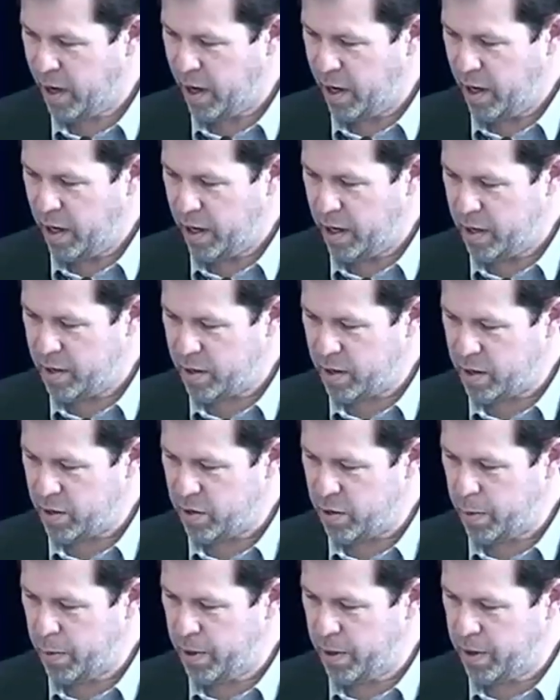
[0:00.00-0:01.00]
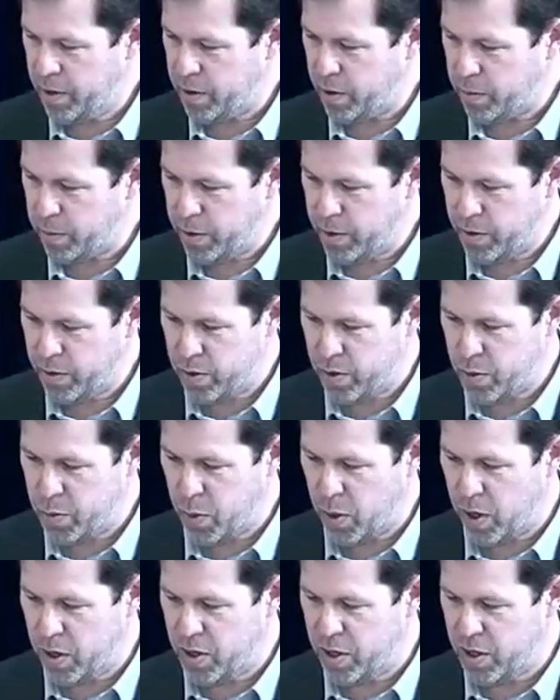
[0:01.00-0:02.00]
He's contributed to
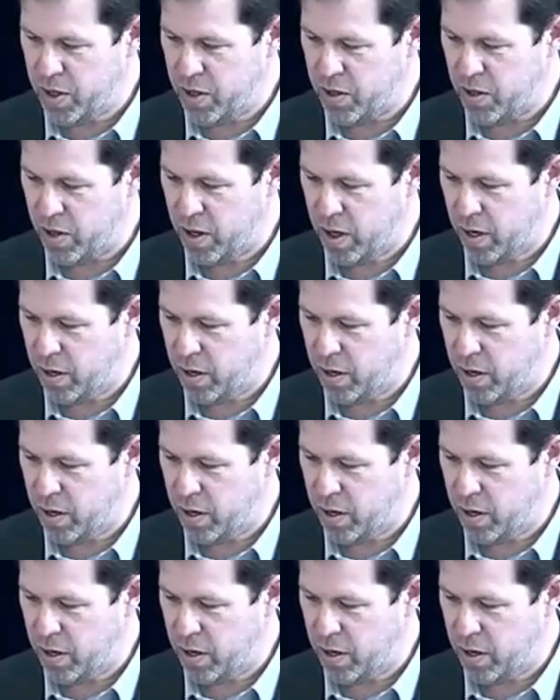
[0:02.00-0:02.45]
research projects on